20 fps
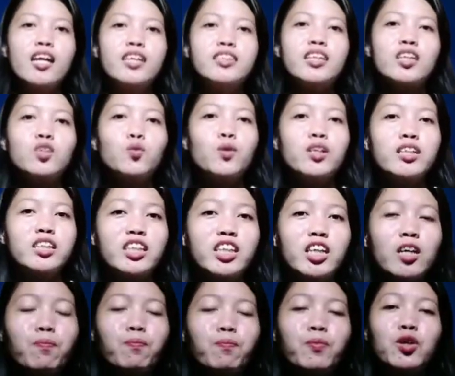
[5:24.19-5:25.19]
that will
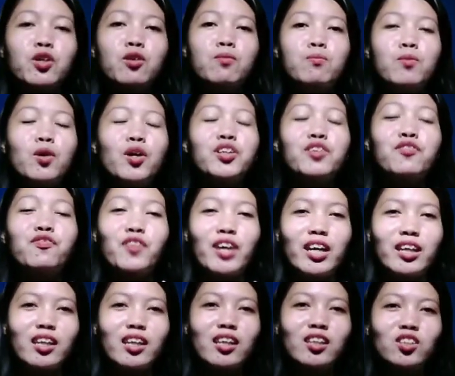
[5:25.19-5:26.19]
keep you
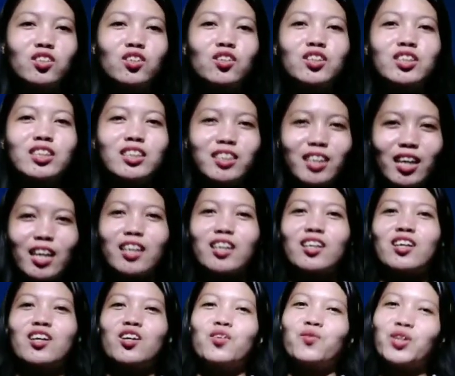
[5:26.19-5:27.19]
motivated to stick
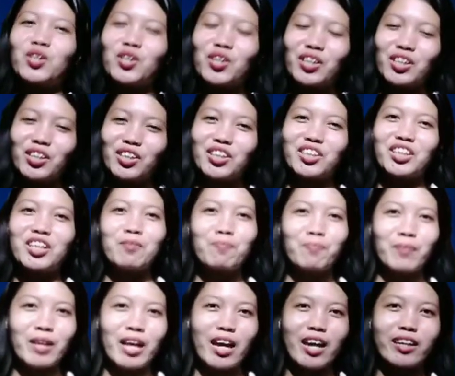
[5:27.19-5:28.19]
with your learning
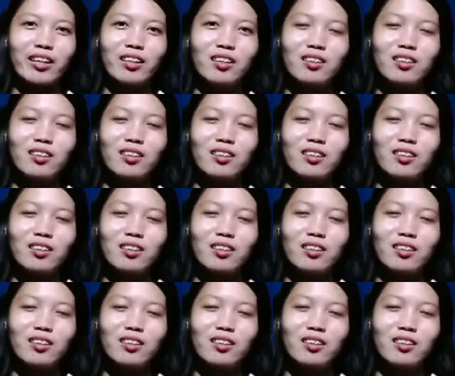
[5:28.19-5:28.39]
plan.